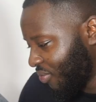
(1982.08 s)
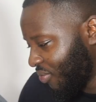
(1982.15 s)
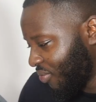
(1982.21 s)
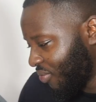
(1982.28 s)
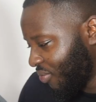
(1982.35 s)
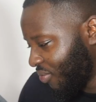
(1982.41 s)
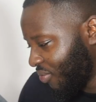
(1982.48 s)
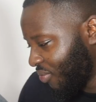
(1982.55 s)

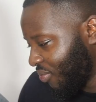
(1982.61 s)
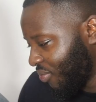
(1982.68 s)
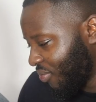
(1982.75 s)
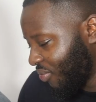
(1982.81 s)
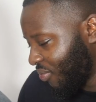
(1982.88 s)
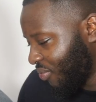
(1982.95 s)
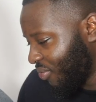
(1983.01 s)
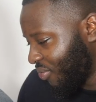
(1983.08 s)

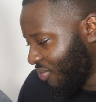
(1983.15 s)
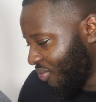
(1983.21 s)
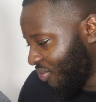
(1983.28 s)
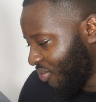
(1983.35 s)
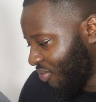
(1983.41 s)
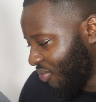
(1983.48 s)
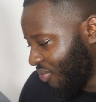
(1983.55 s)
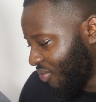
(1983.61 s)

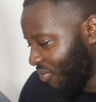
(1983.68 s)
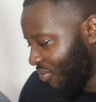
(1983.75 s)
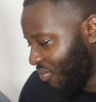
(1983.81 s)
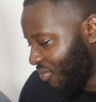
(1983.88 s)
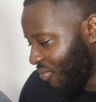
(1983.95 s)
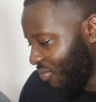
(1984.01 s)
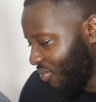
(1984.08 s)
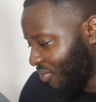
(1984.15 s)

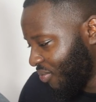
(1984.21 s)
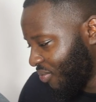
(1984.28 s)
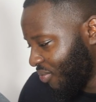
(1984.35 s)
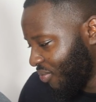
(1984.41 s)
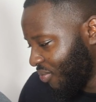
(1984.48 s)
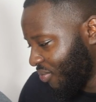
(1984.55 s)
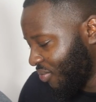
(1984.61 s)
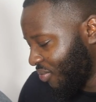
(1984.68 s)

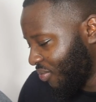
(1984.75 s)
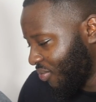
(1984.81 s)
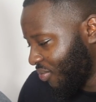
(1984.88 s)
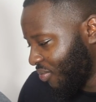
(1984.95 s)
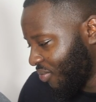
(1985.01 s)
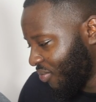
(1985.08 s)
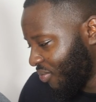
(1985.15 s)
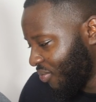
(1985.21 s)

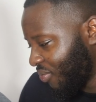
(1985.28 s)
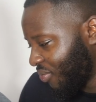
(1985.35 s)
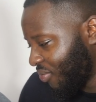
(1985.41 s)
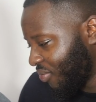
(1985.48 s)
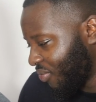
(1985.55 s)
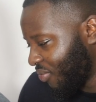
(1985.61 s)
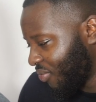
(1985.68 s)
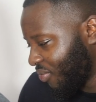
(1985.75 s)

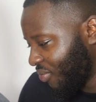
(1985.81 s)
No words are spoken by the person on screen.